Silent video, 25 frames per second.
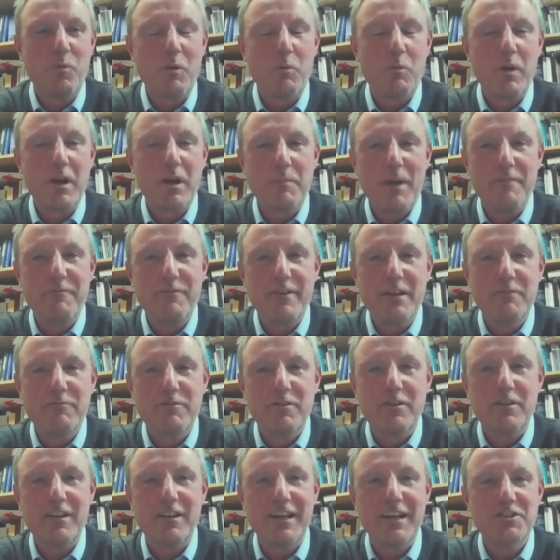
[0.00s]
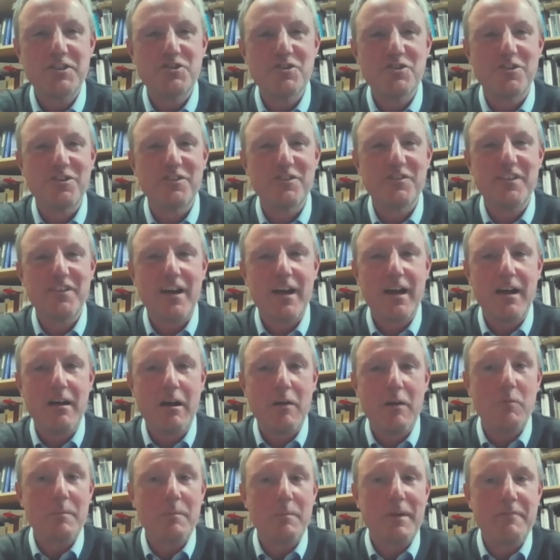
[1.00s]
Well, one of my favorite lectures, one
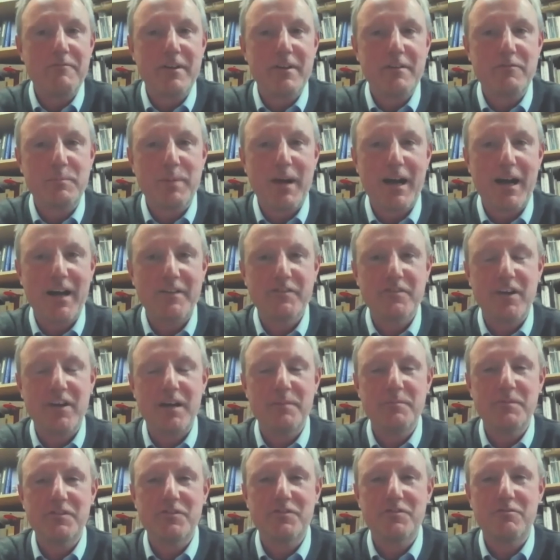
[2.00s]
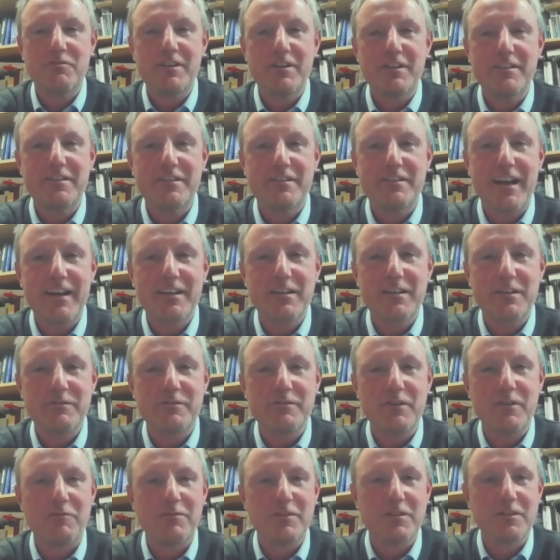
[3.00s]
of my favorite pastimes is to read
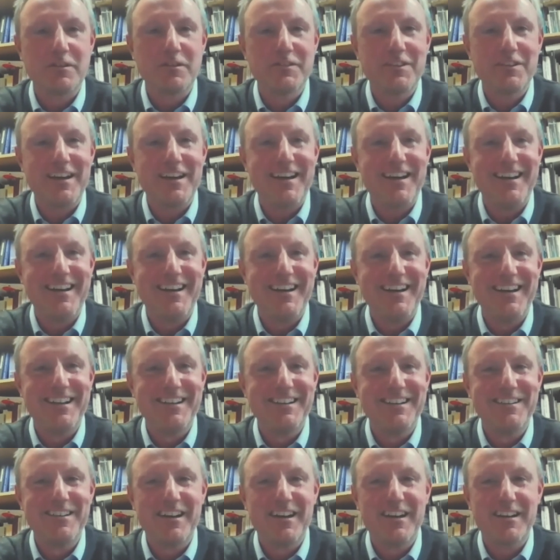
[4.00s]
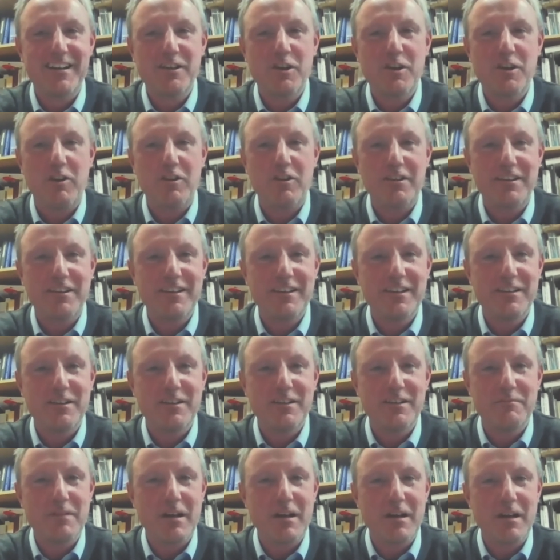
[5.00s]
detective novels. And Colin Kidd,
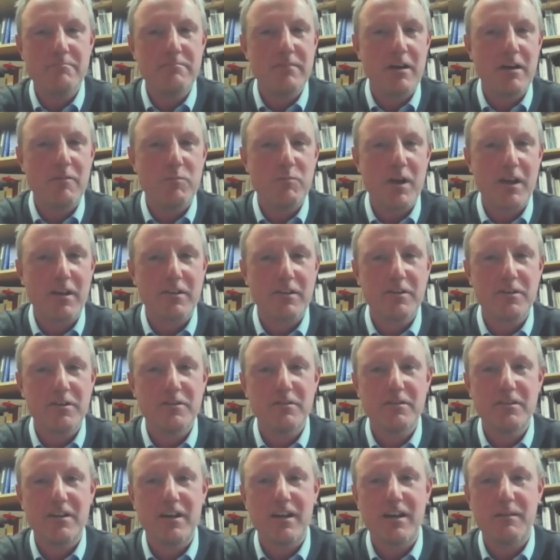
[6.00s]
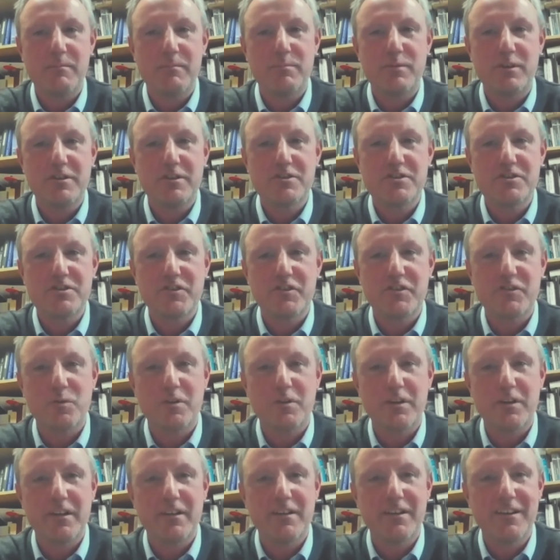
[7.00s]
a well-known British
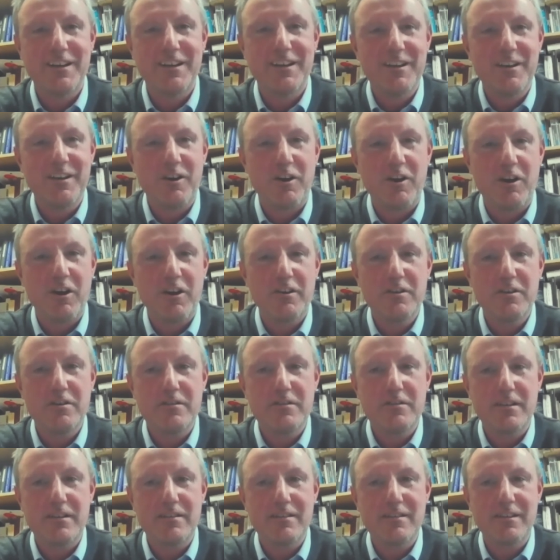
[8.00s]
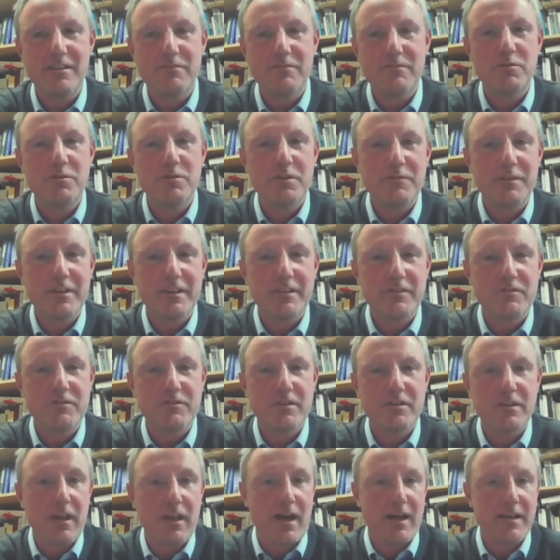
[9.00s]
historian, argued that the root of
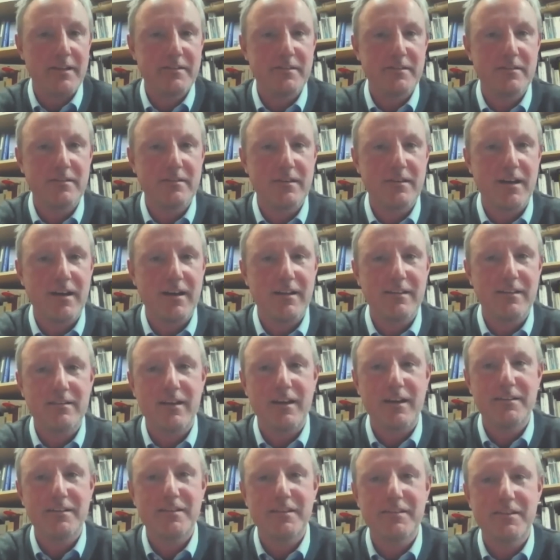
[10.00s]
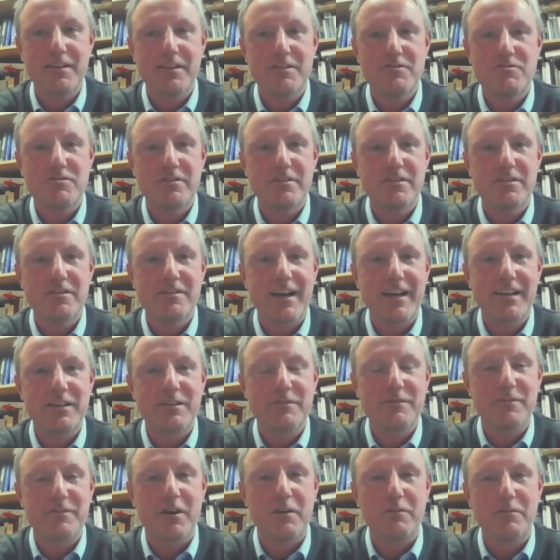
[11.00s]
history lies in 19th century
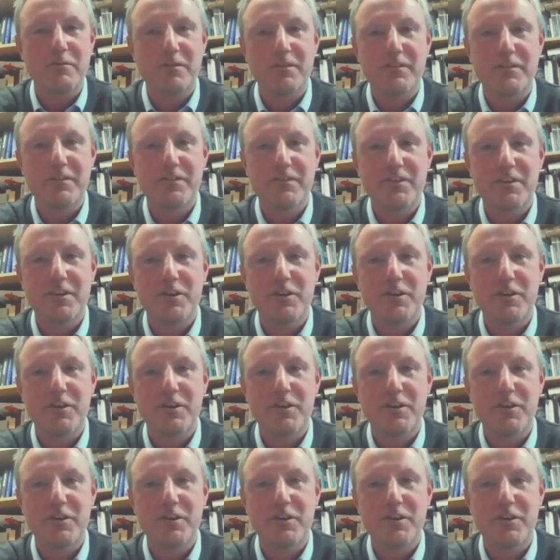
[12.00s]
detective novels.